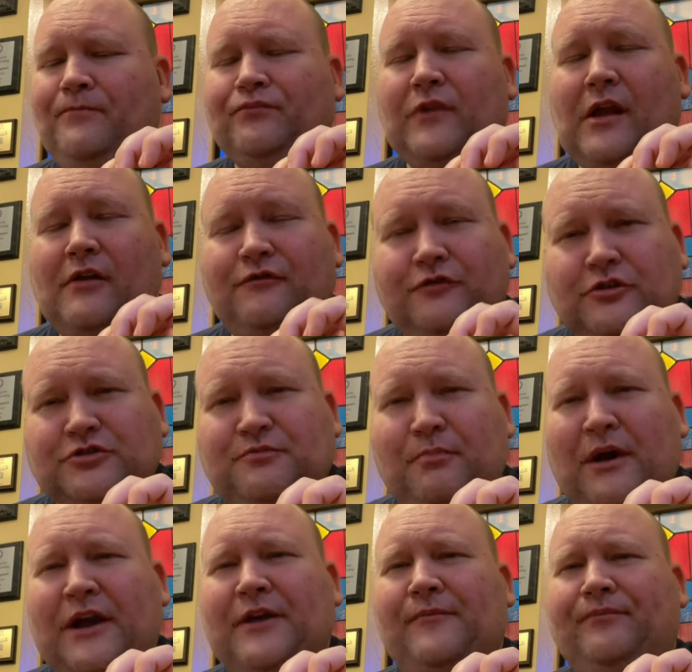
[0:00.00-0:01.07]
at first
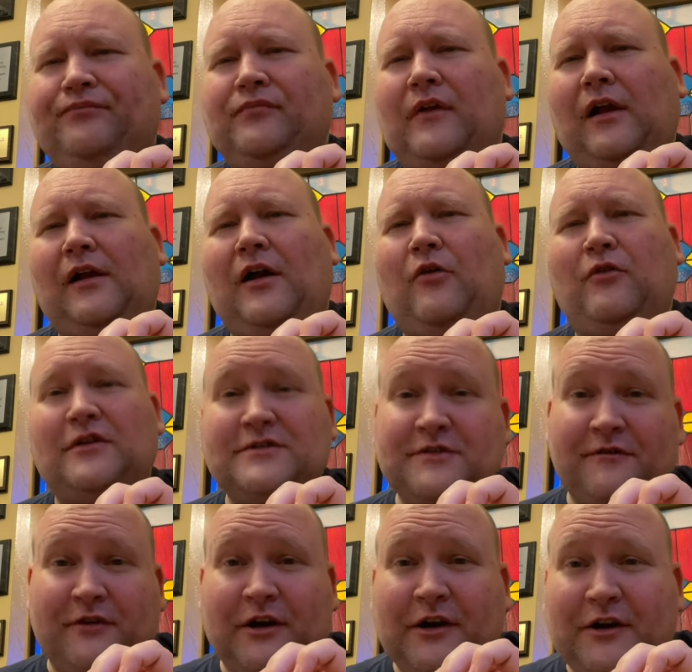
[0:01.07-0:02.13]
bite I wasn't
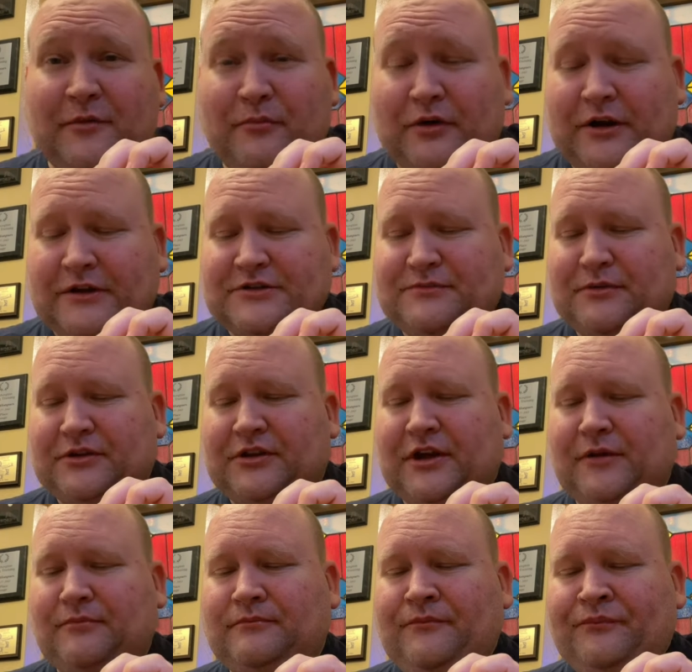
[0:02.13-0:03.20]
very impressed, but
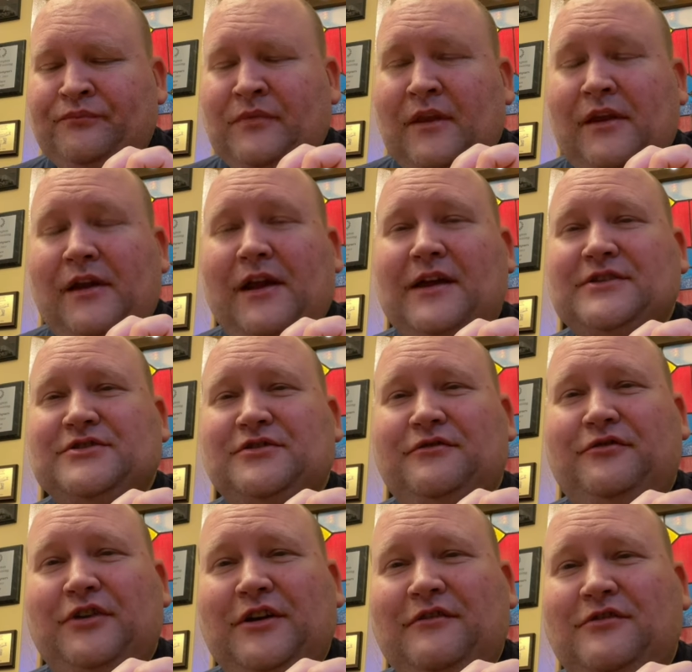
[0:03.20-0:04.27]
then as the
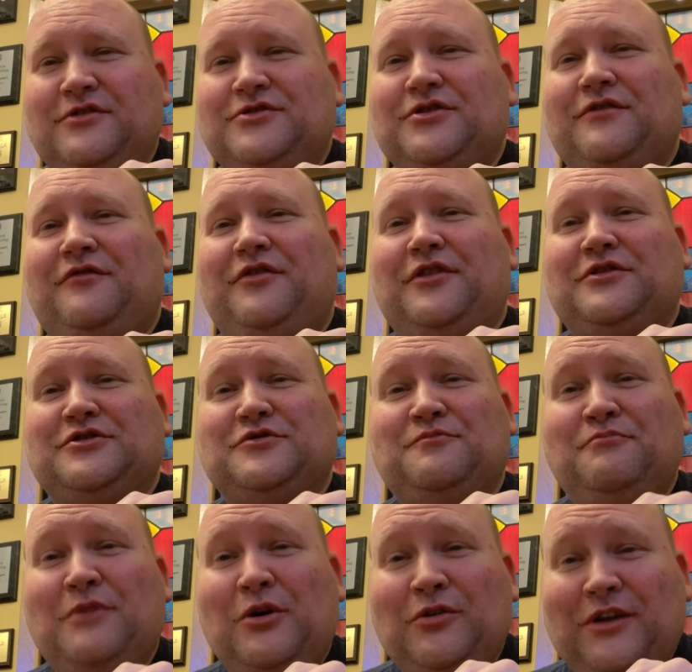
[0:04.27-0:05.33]
flavors of the
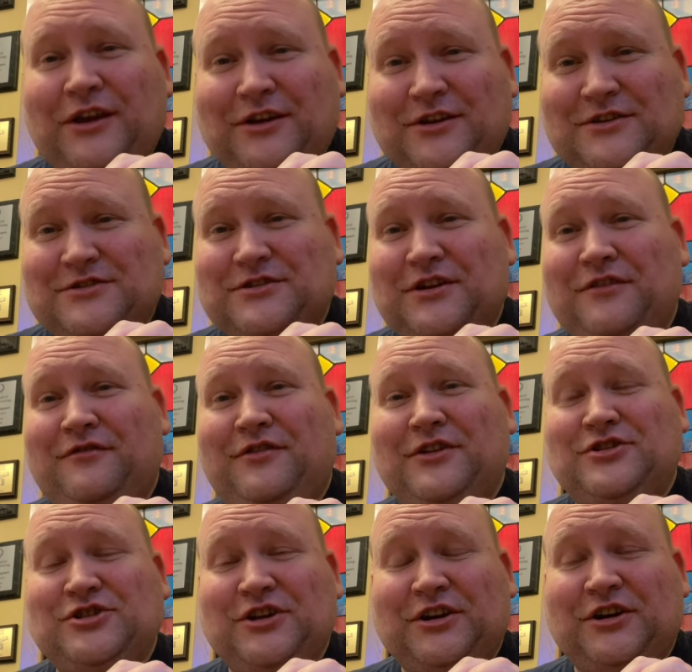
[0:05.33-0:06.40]
smokiness of the
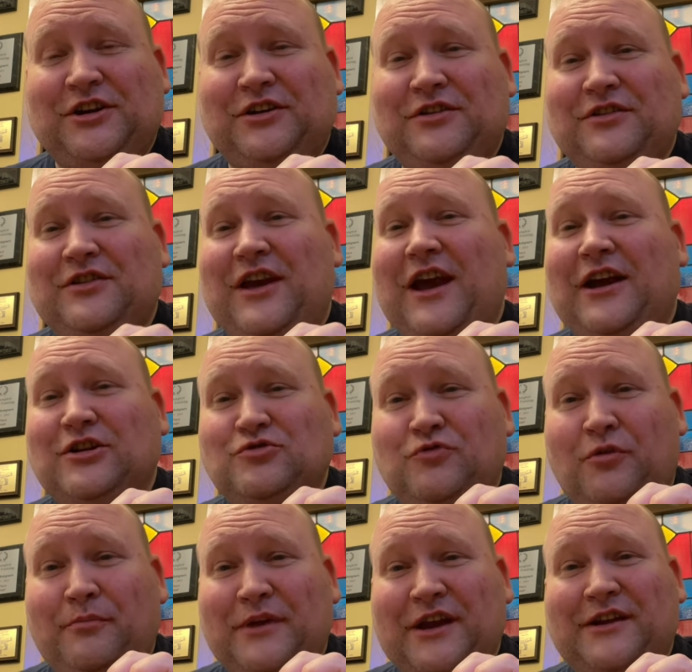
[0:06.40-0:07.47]
chicken, the actual
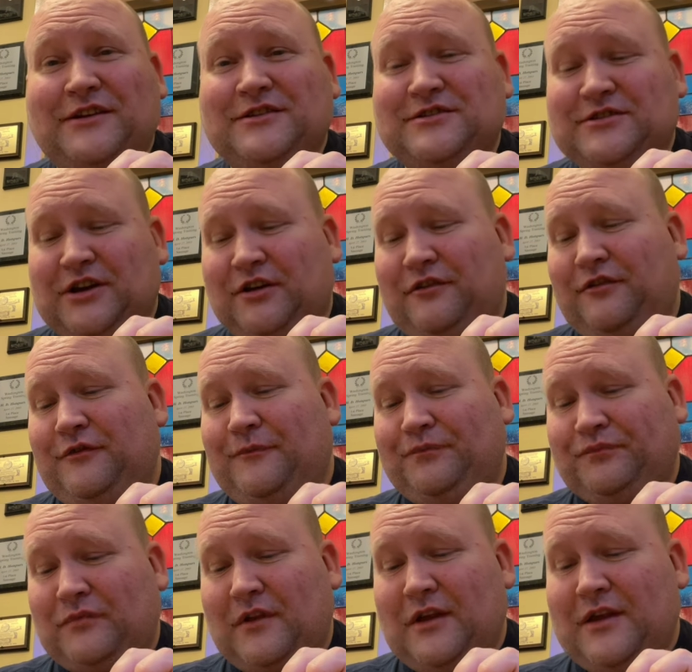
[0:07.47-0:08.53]
meat itself
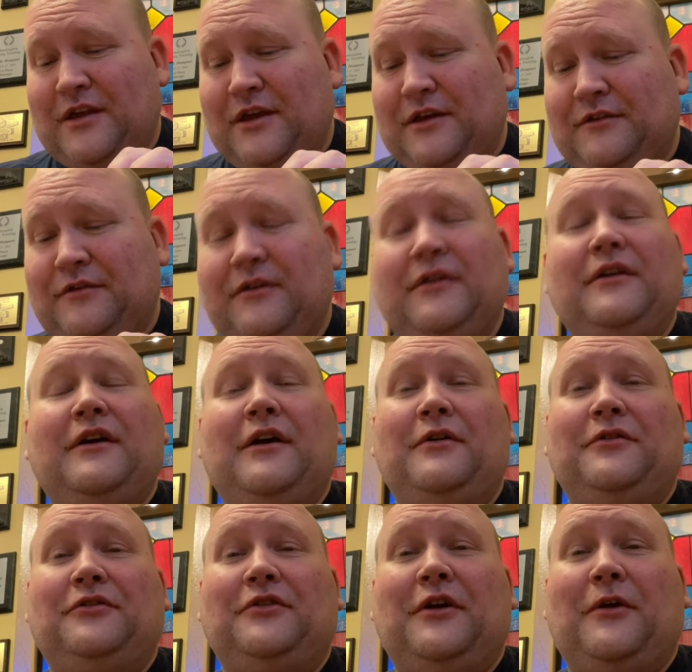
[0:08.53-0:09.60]
hit, I
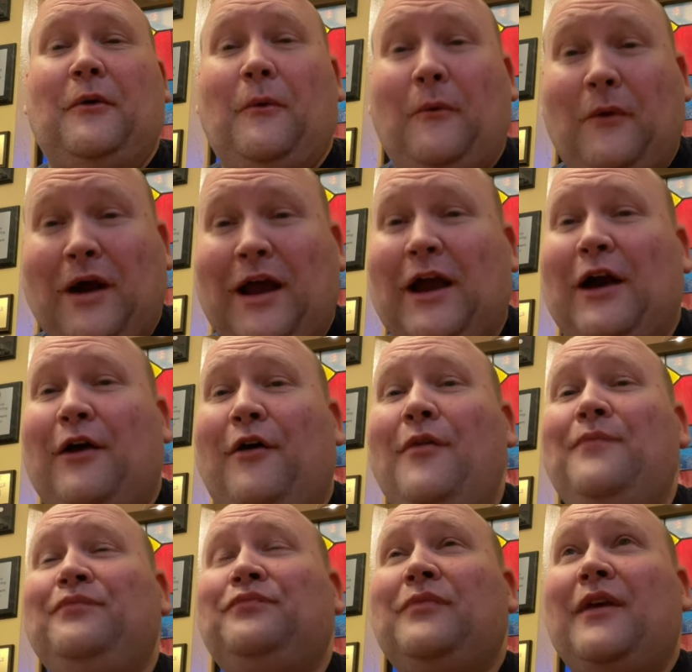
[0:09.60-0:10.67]
was like, wow,
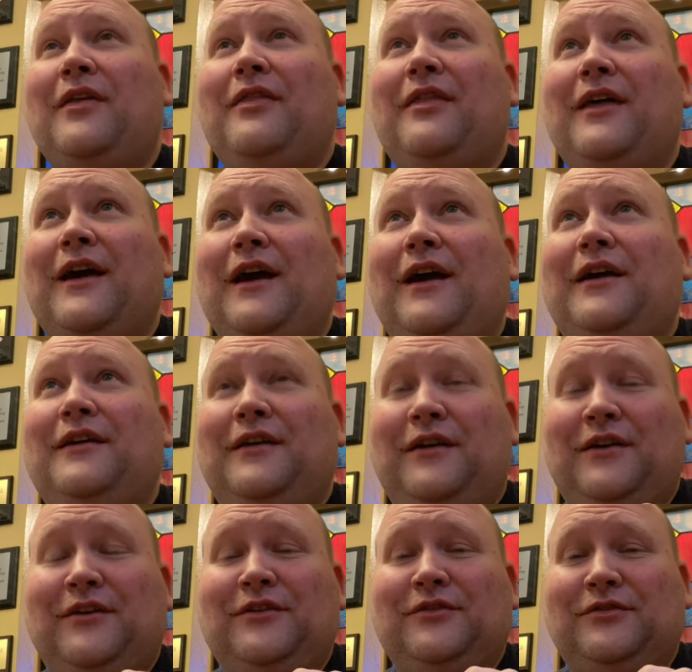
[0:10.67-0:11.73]
that
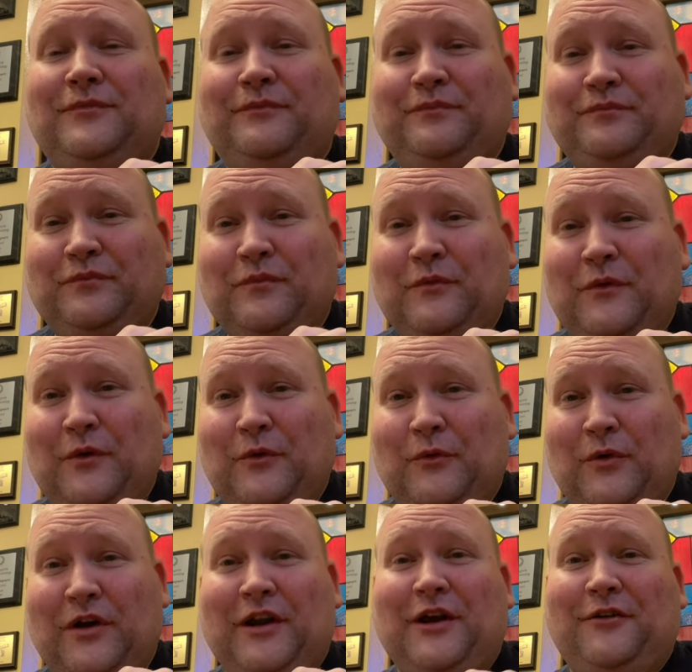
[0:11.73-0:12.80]
is
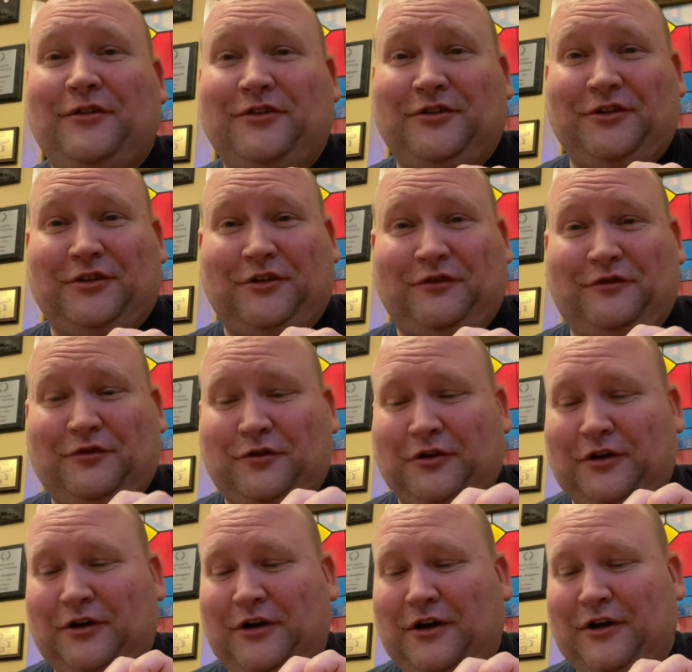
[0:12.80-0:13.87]
what I was looking
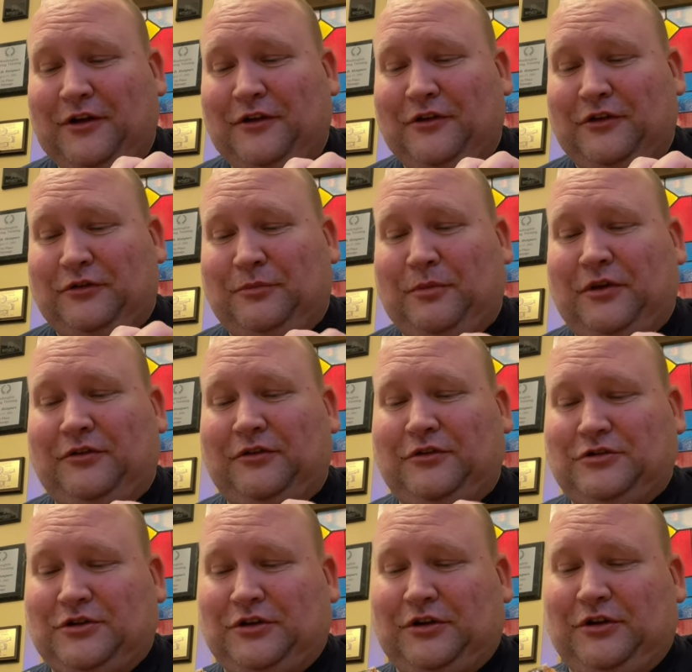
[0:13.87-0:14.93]
for out of this piece of
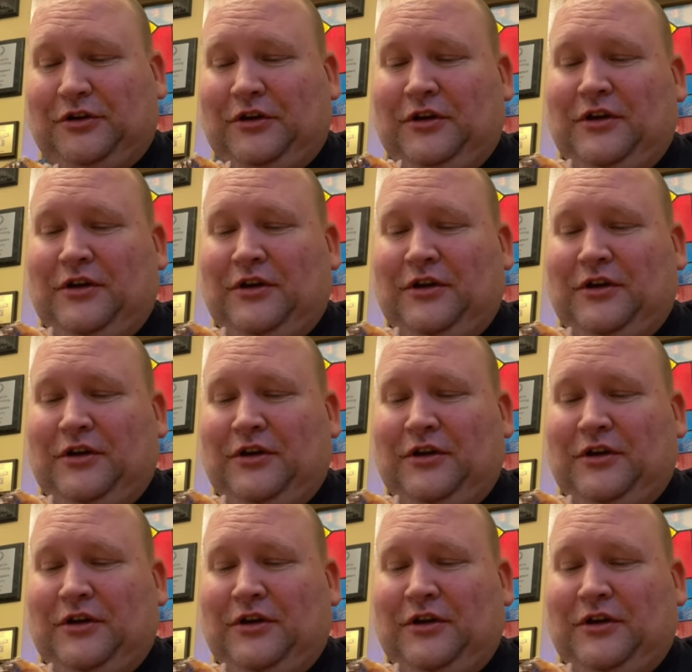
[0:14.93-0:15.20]
chicken.